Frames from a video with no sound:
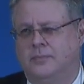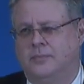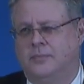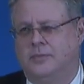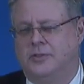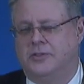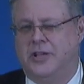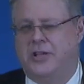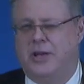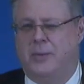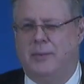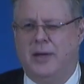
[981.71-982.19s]

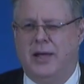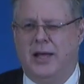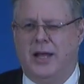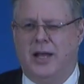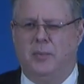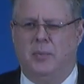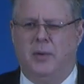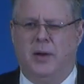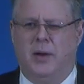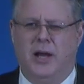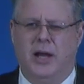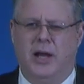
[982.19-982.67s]
Does that make
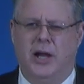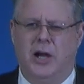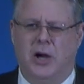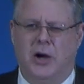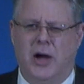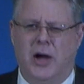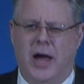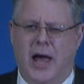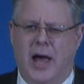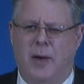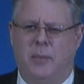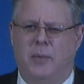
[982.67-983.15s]
anybody here
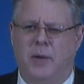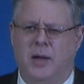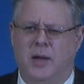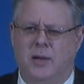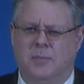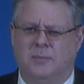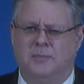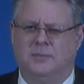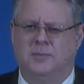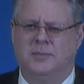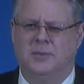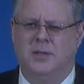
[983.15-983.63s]
happy?
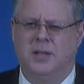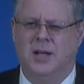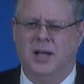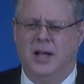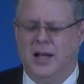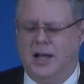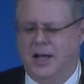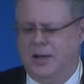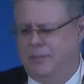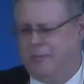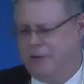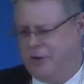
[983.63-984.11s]

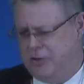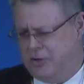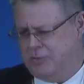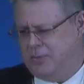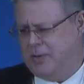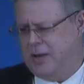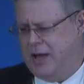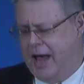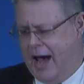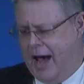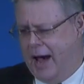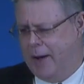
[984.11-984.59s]
Makes
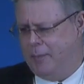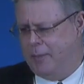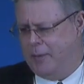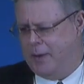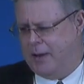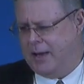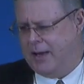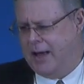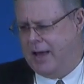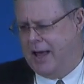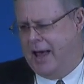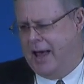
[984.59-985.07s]
me happy.